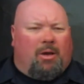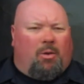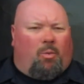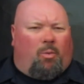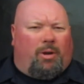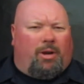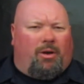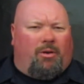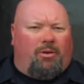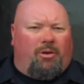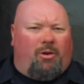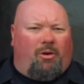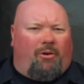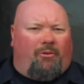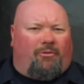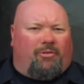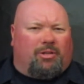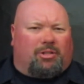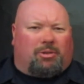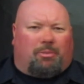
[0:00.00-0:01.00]
we don't know
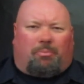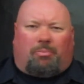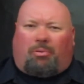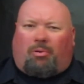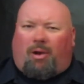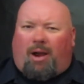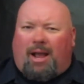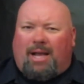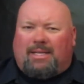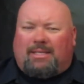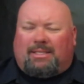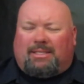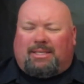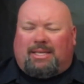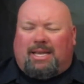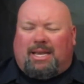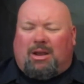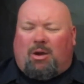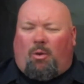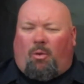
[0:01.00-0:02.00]
official
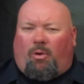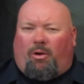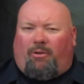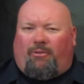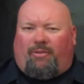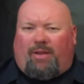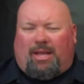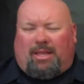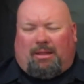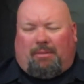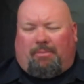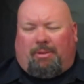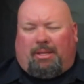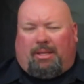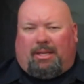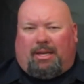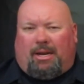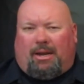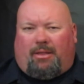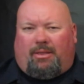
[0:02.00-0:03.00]
pricing or
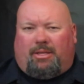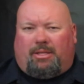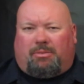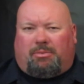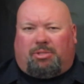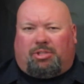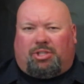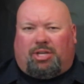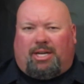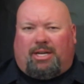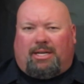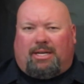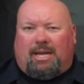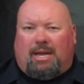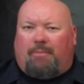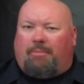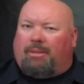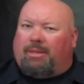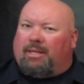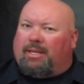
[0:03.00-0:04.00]
availability on this machine
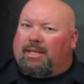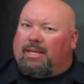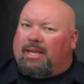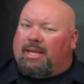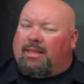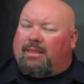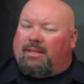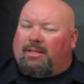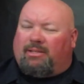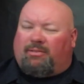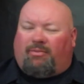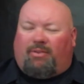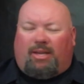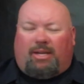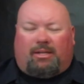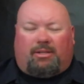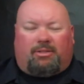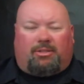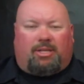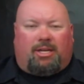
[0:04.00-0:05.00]
yet, but again, this
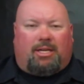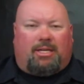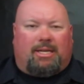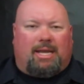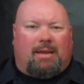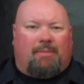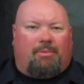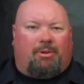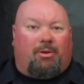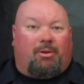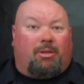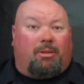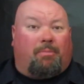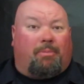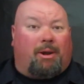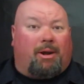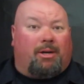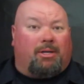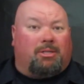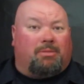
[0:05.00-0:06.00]
vehicle is going to debut at the
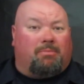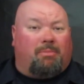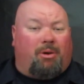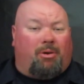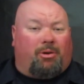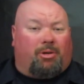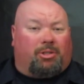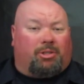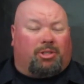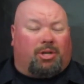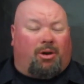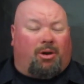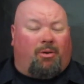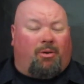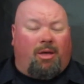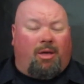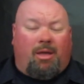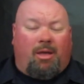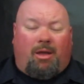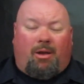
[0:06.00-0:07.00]
Paris Motor
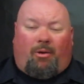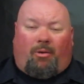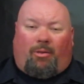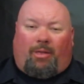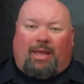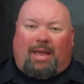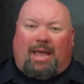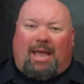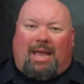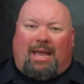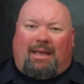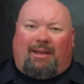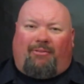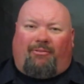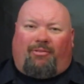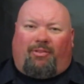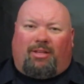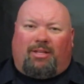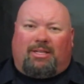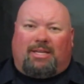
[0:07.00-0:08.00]
Show, only a
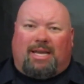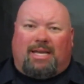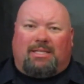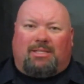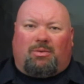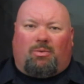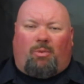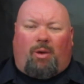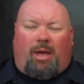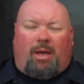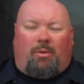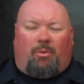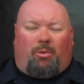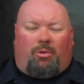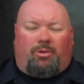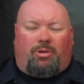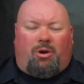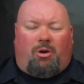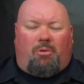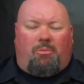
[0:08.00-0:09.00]
handful of days away.
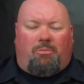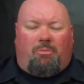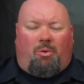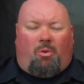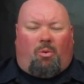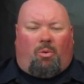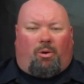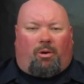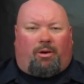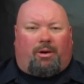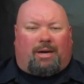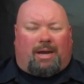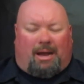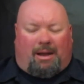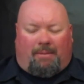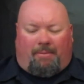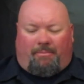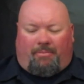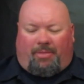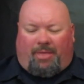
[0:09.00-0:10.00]
We'll know more
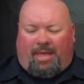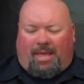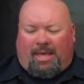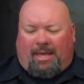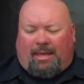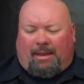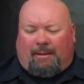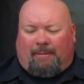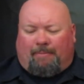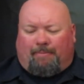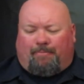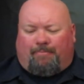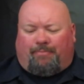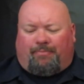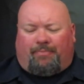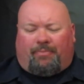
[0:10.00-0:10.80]
come then.